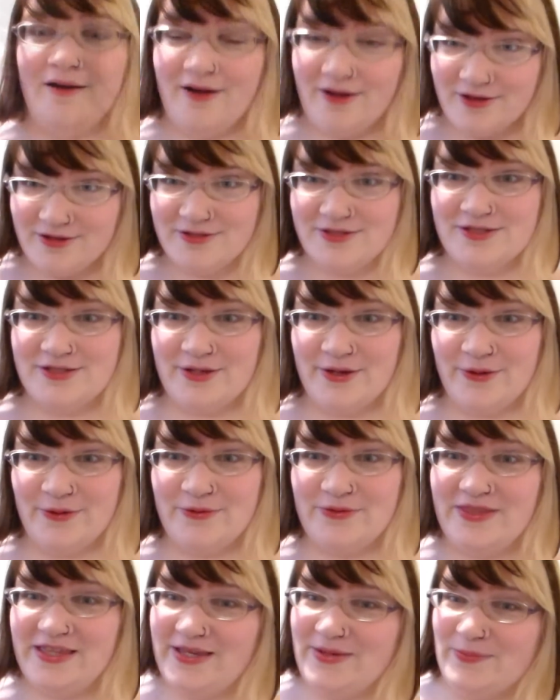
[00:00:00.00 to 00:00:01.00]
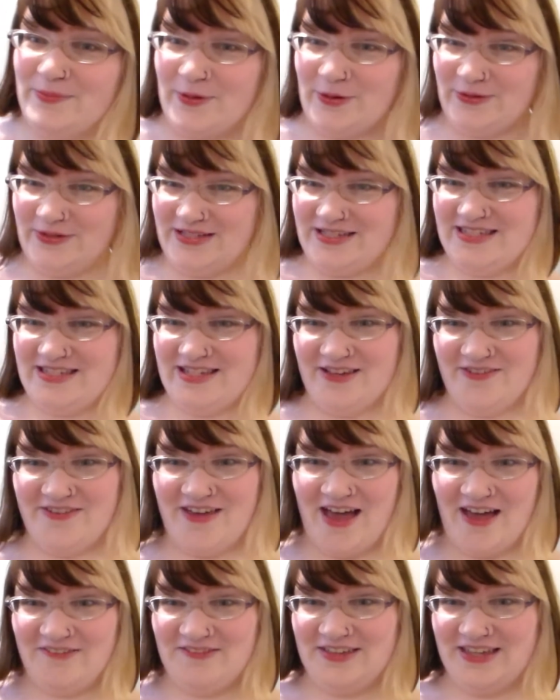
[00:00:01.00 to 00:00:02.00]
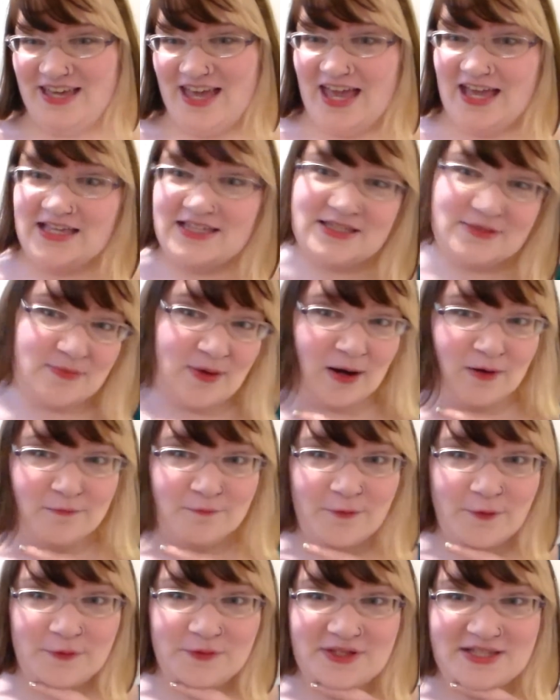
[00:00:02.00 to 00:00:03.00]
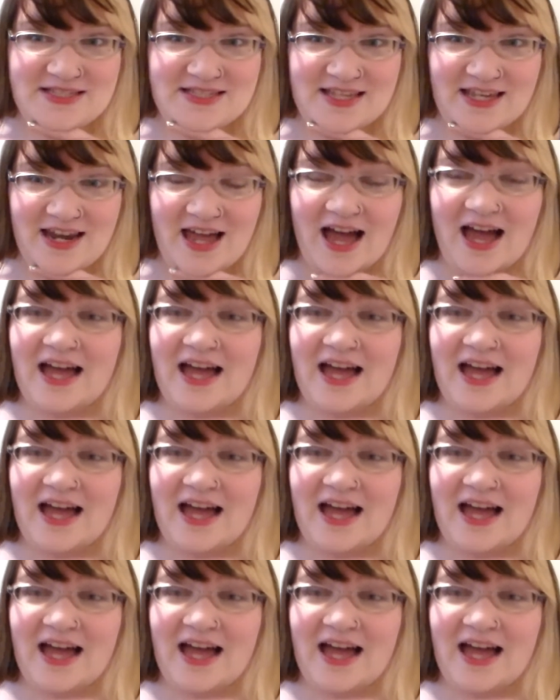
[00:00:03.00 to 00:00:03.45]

Also, the bonus of having a smartphone is that